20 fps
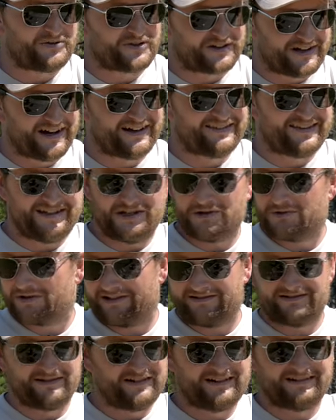the gun that you
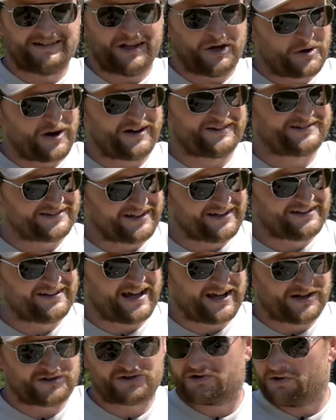can load on Sunday and